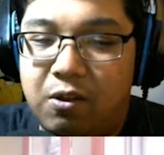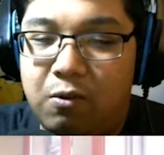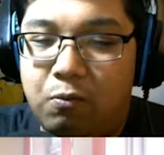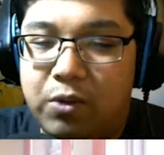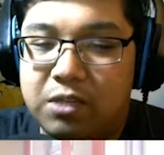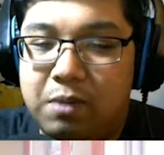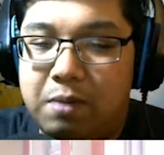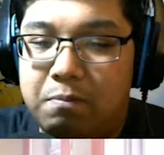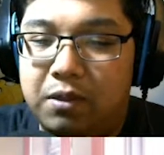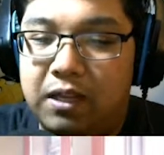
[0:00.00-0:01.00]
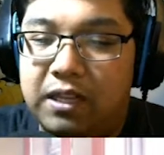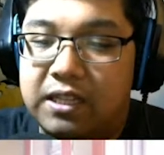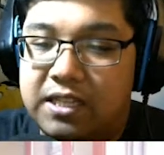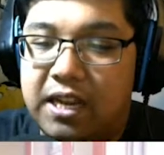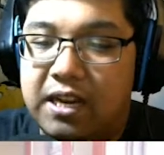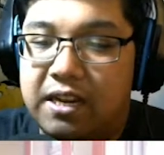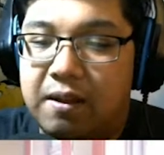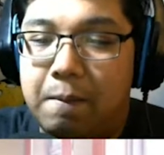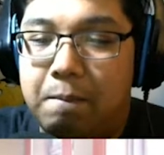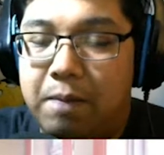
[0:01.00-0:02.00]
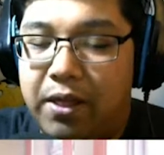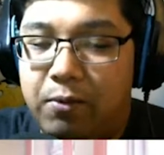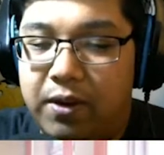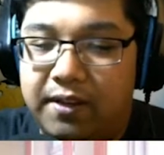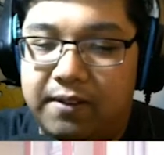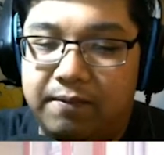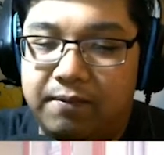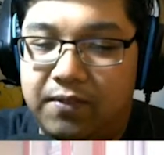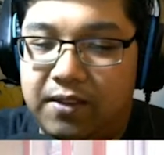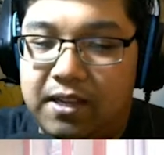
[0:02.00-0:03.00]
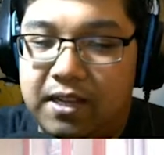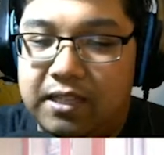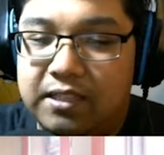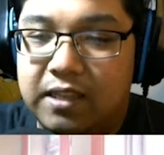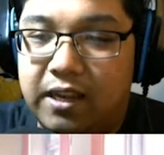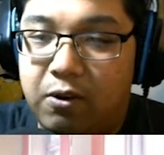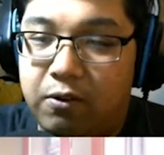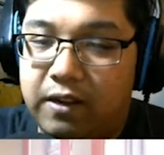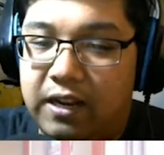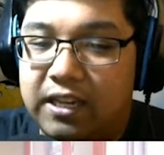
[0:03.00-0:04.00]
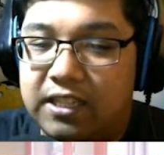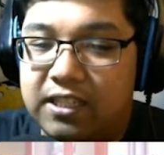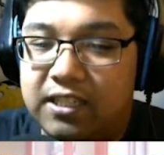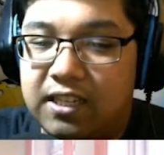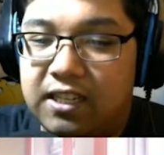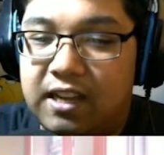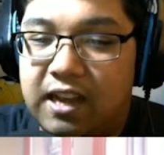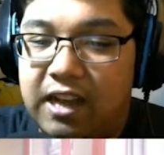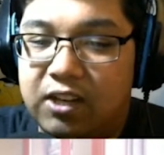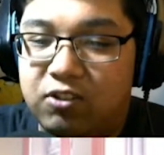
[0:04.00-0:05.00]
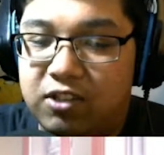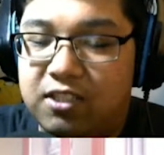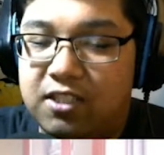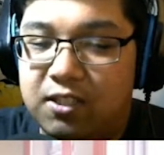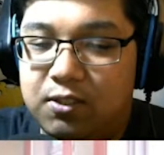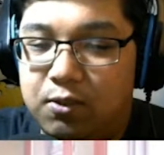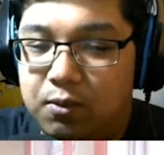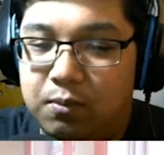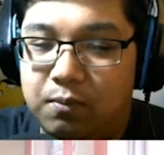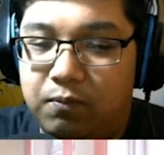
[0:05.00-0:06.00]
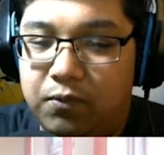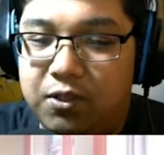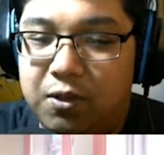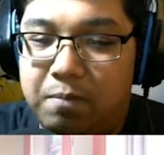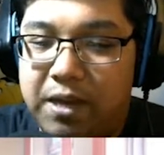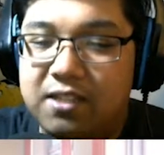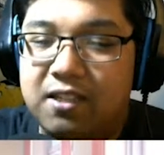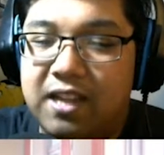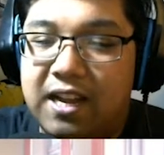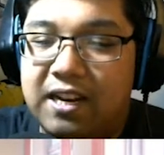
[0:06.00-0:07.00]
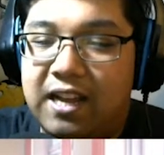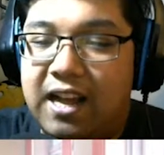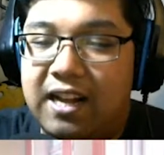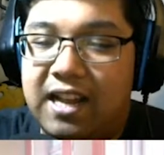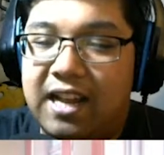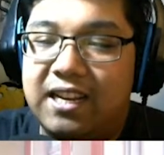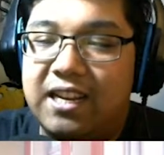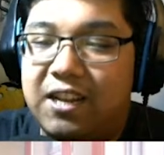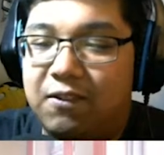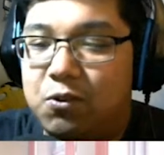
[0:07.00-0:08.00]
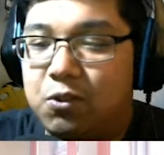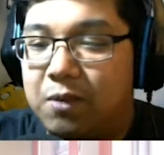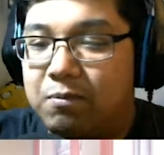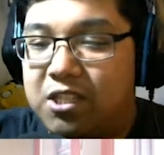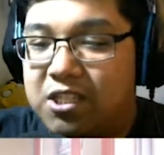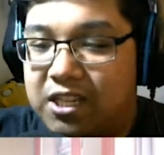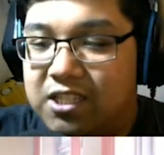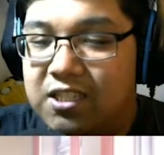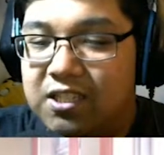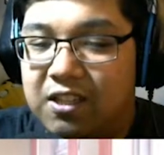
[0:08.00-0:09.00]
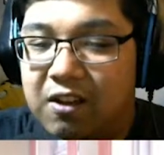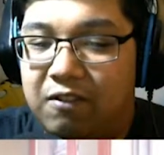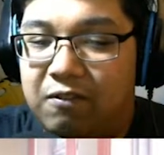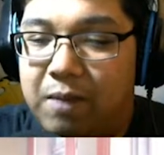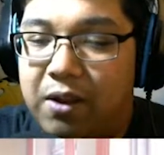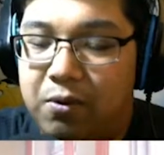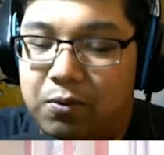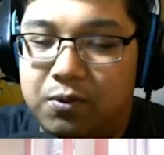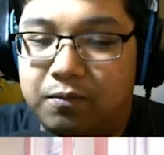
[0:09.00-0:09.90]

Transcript: Which people did, by the way. Sayori liked it, and Chris did too. So based on that, I'll gladly give you some suggestions of my own.